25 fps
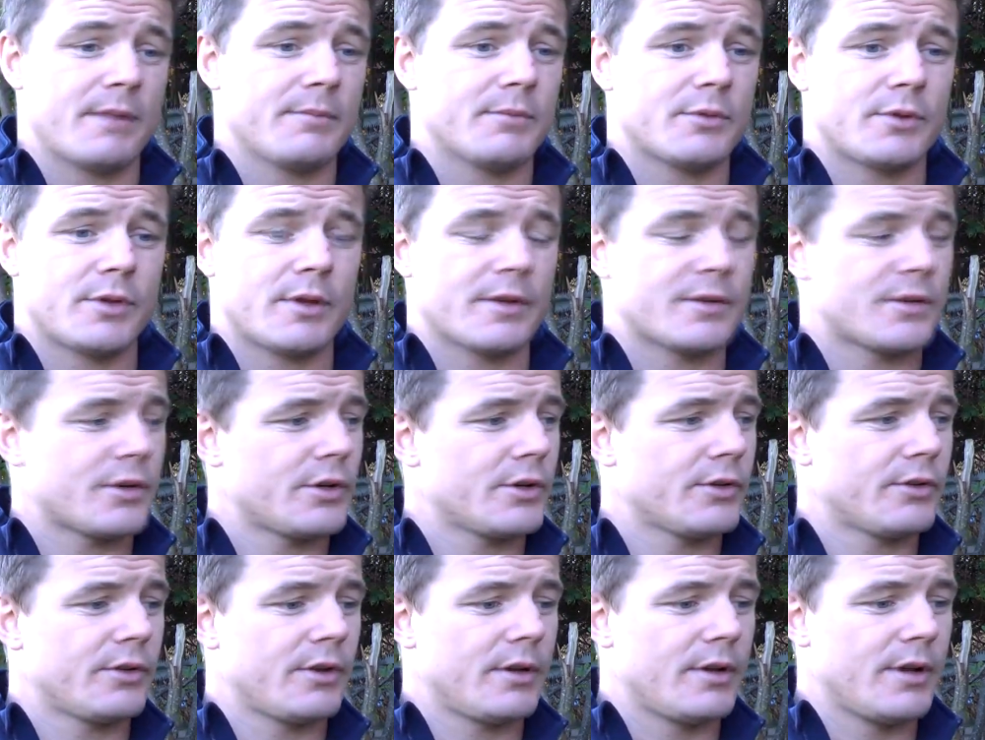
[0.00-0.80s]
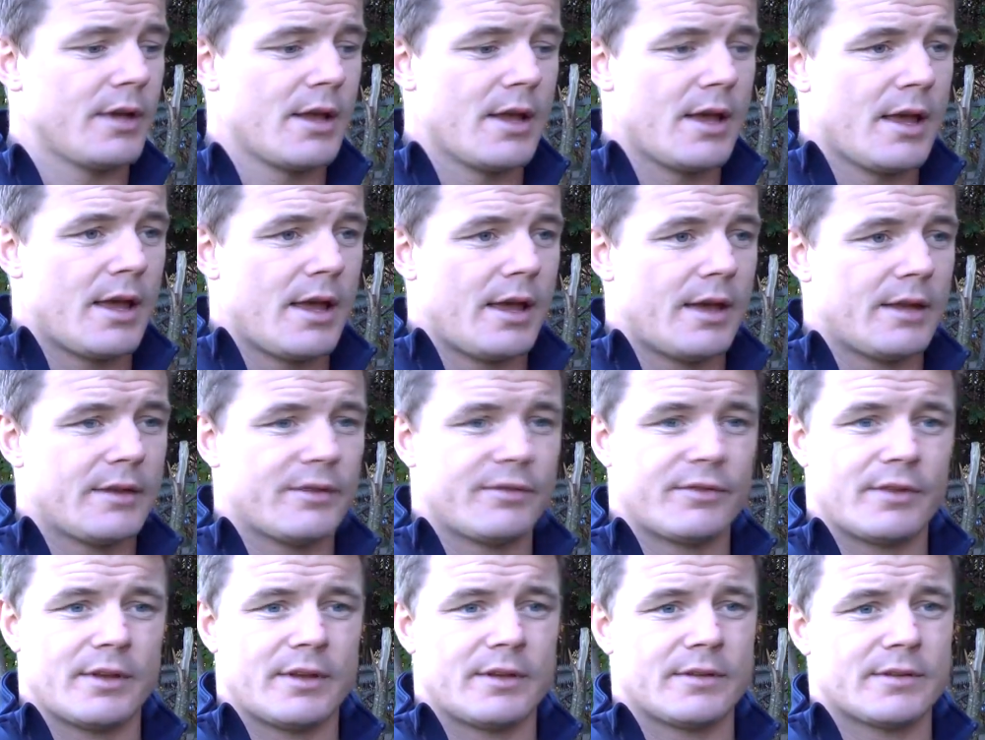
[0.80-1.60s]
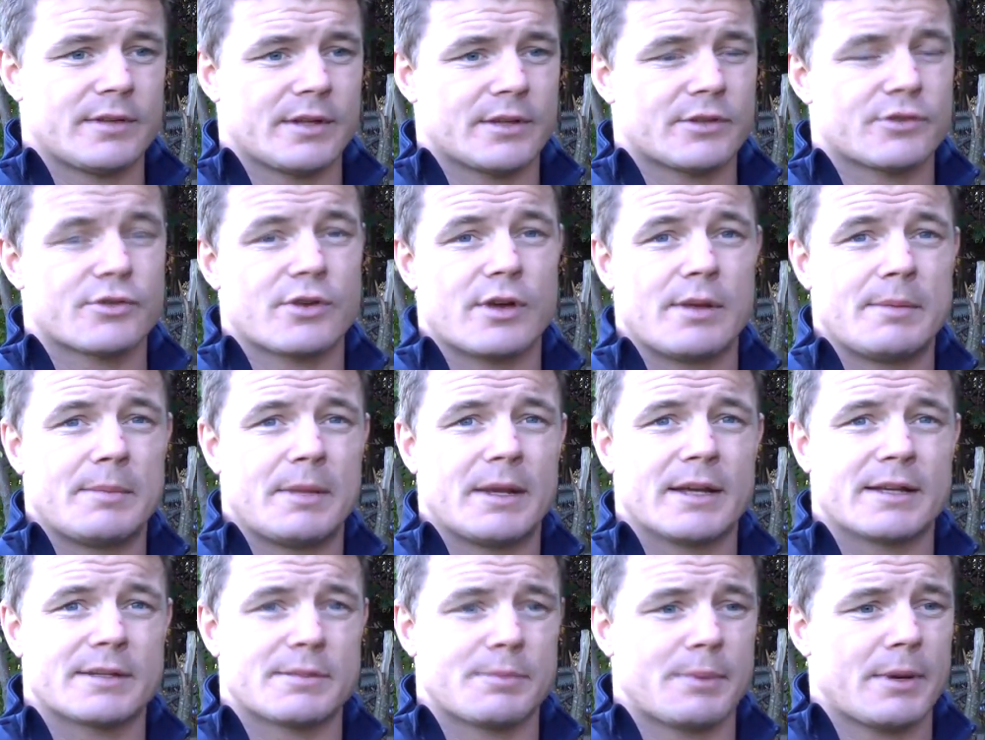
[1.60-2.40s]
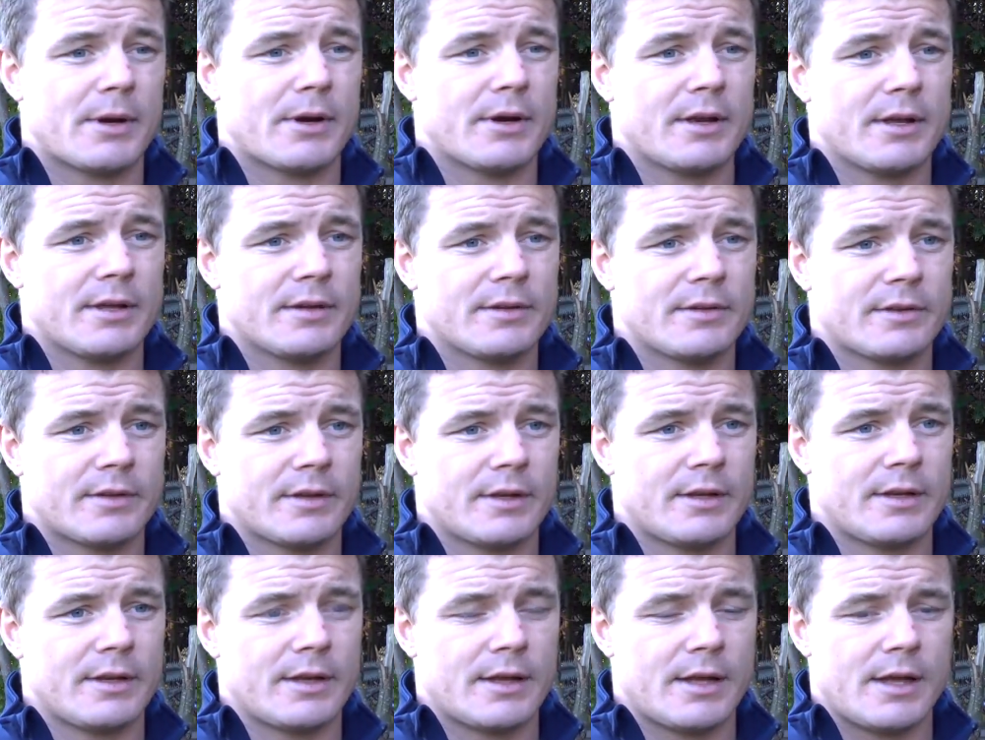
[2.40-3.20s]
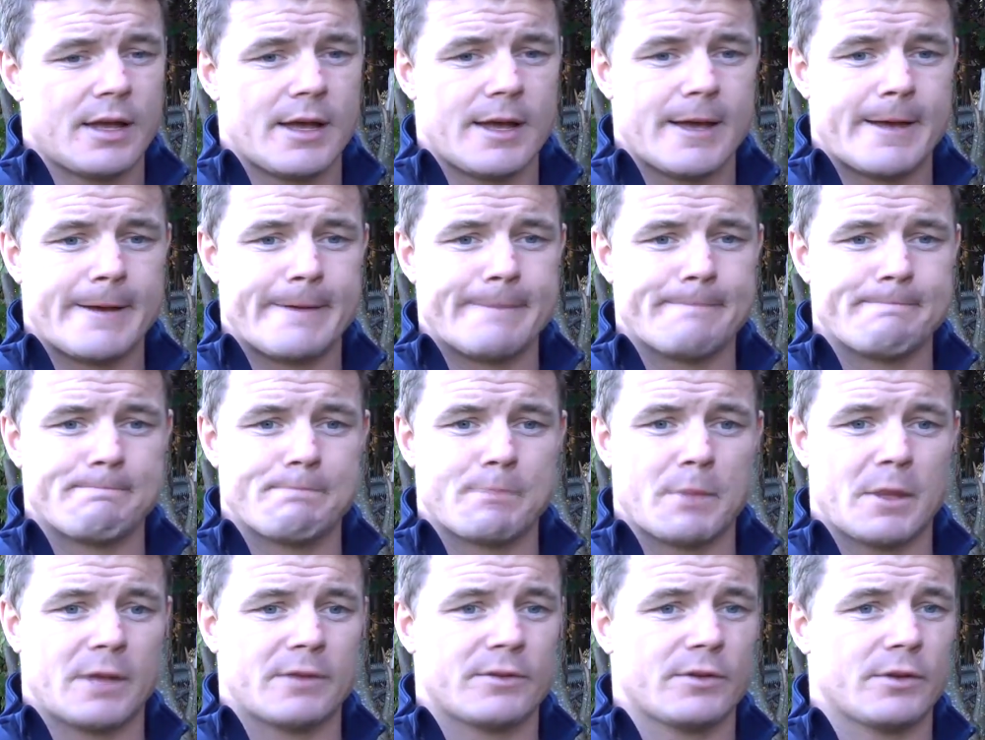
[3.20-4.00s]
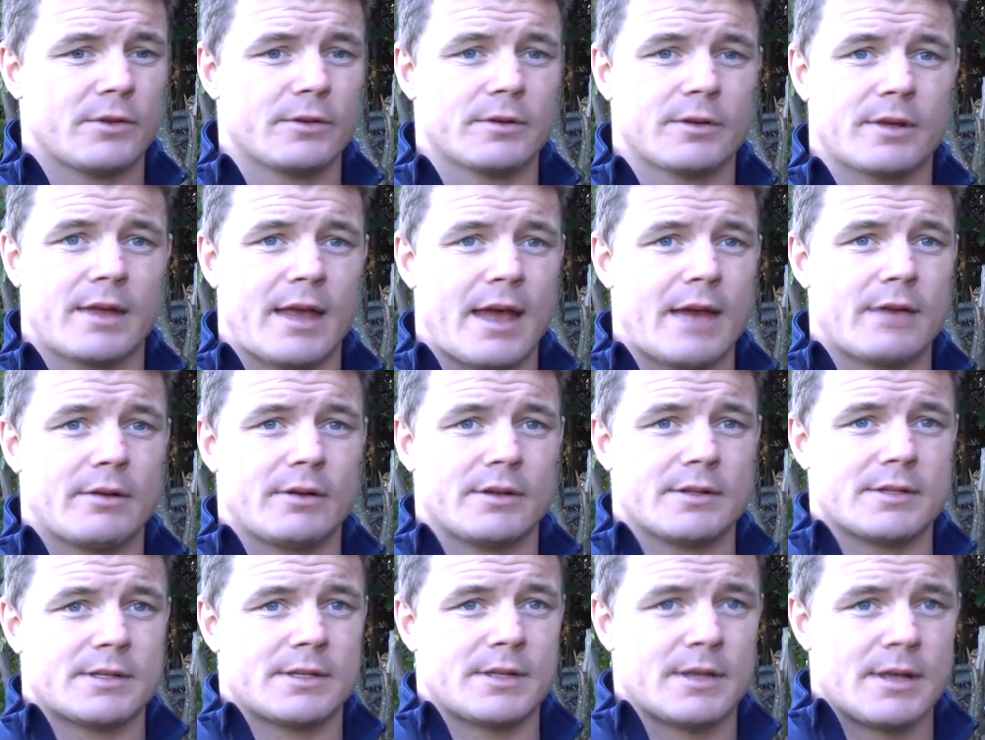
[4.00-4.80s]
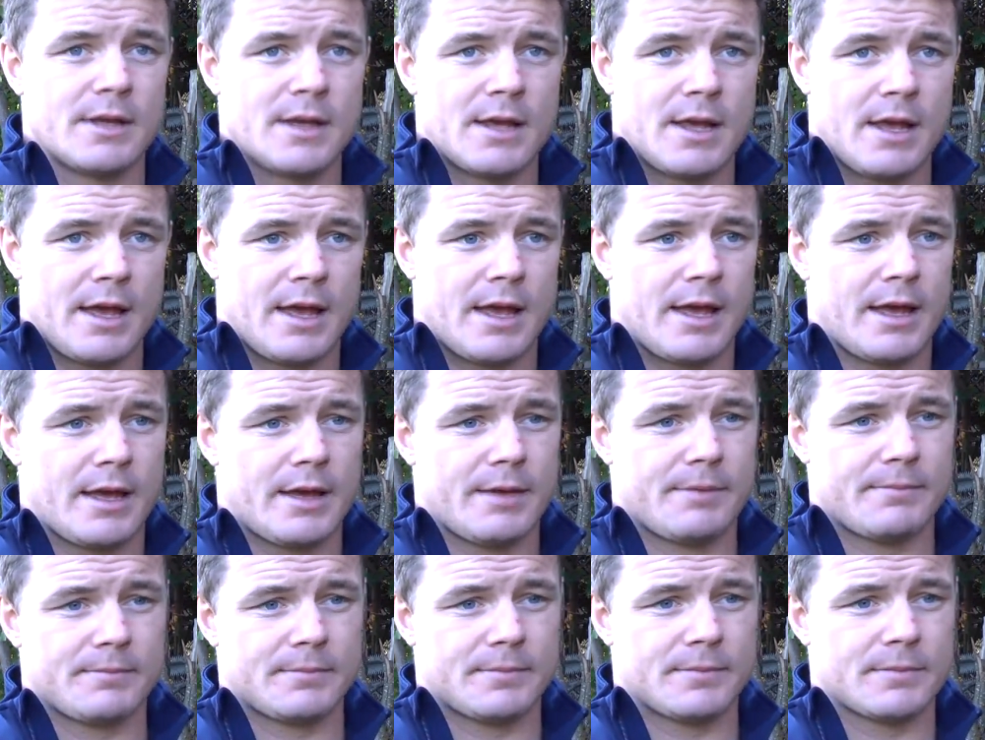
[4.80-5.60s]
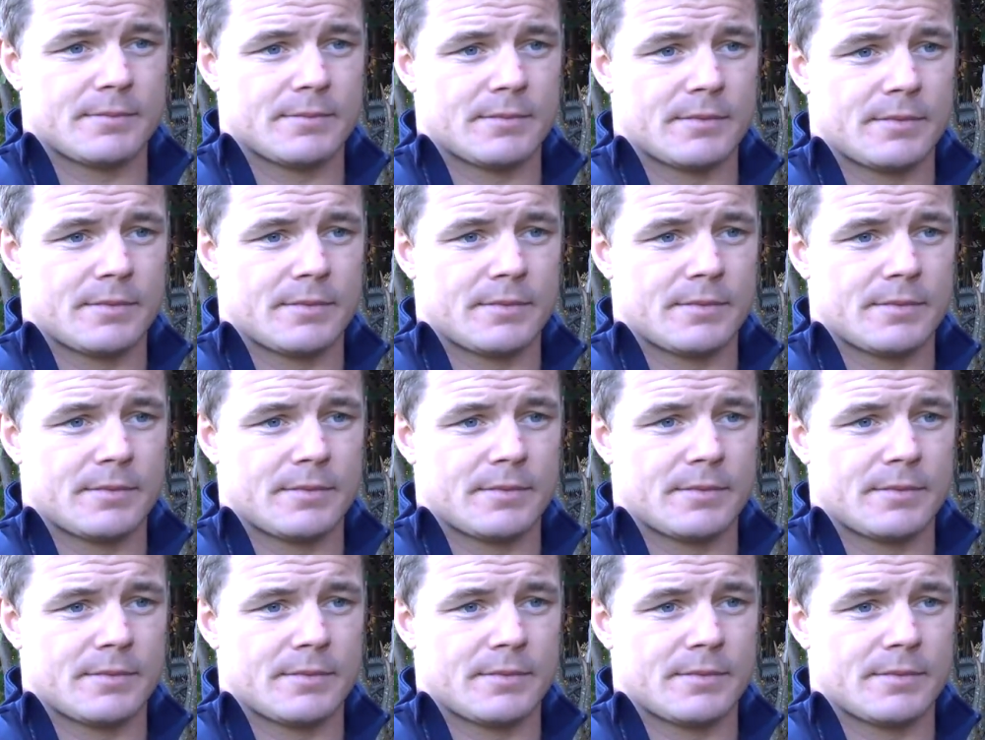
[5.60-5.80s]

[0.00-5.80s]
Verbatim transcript: And the surgeon is is extremely experienced, and um, he's done countless Um,